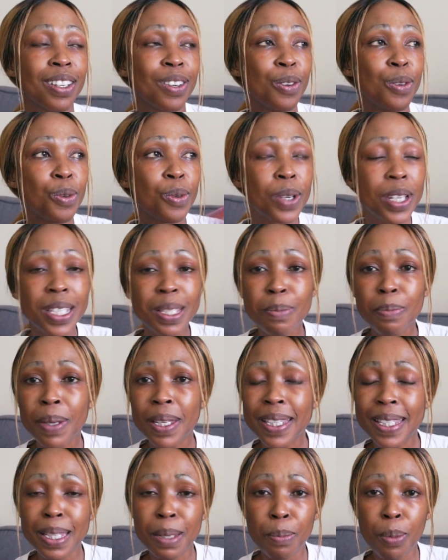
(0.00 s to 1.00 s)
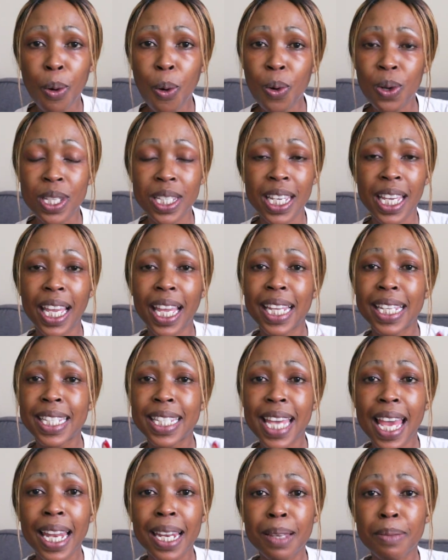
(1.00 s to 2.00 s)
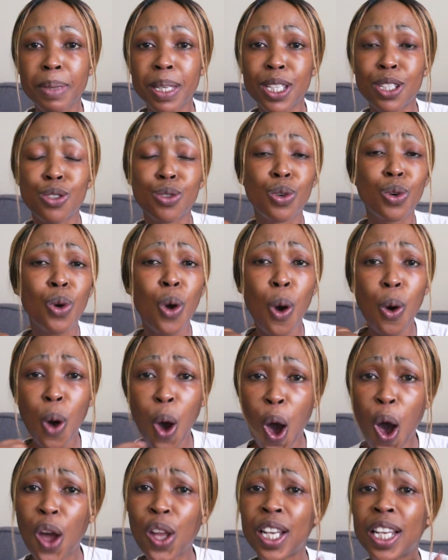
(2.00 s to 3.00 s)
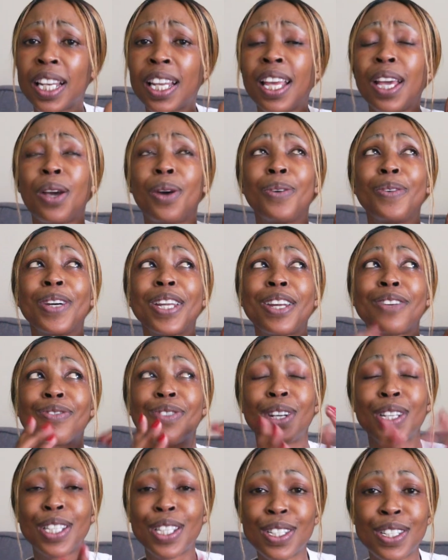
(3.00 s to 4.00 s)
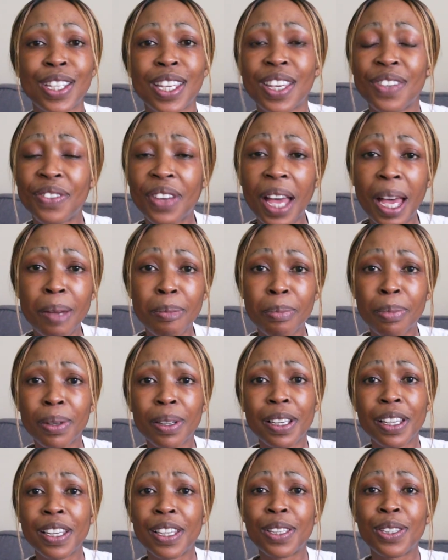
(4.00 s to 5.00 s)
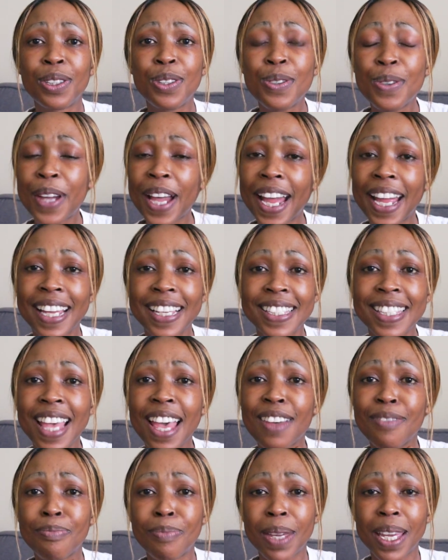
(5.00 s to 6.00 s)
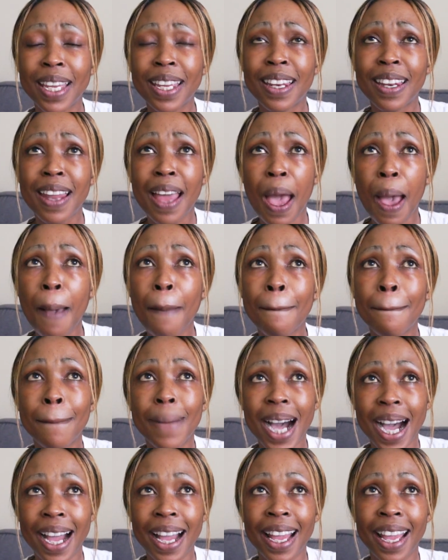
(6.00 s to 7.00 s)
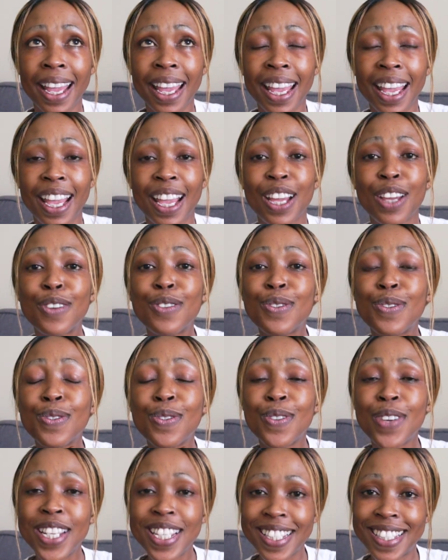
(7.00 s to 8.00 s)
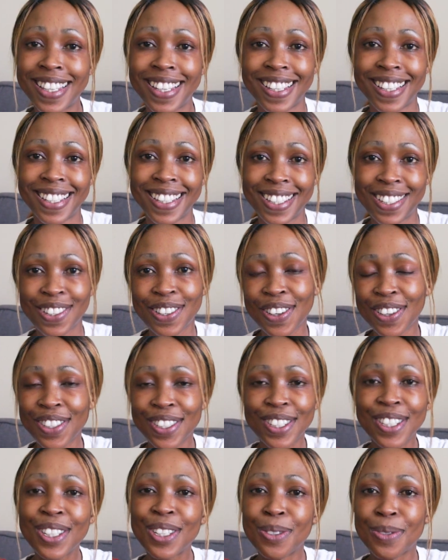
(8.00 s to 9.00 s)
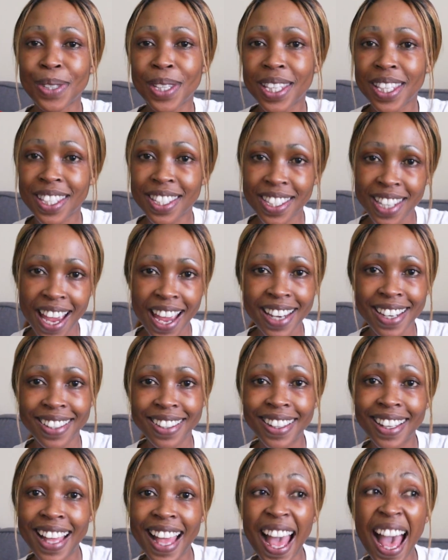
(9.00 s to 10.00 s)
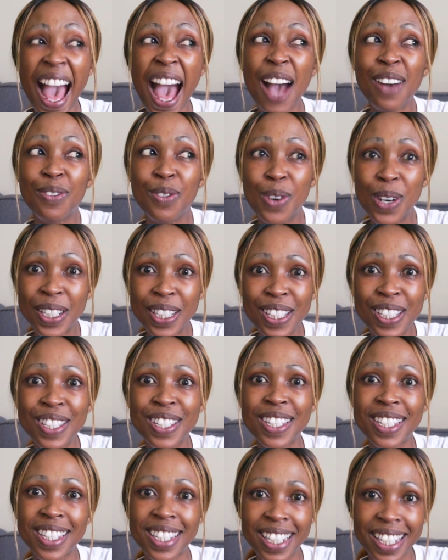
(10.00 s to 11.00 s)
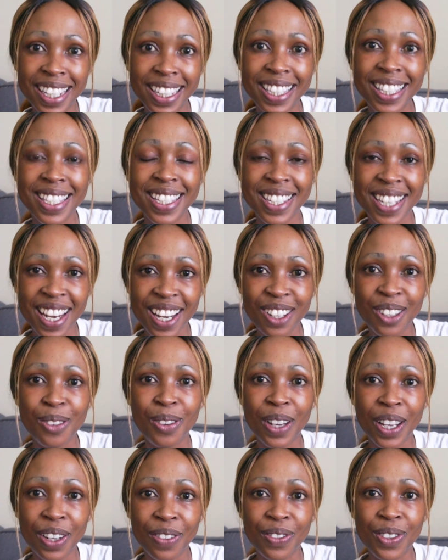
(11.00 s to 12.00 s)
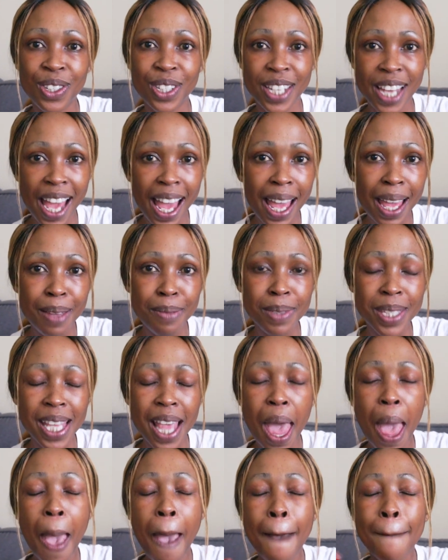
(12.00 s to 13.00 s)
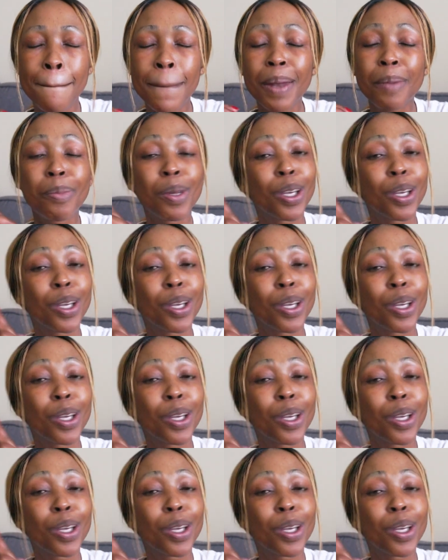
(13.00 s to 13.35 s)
always been supporting and telling me to go on when I've wanted to give up. You guys have been my reason to continue with this channel. I've wanted to delete this channel quite a few times, but